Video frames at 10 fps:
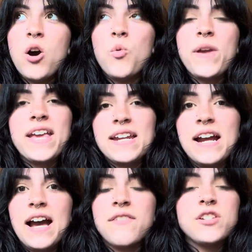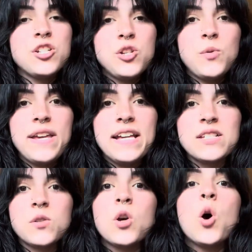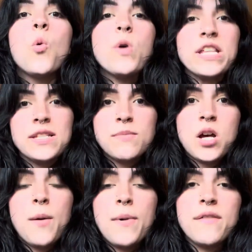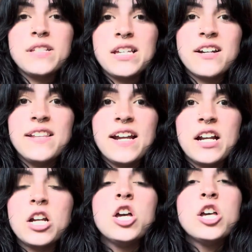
a week and a half to 2 weeks, with some top offs here and there.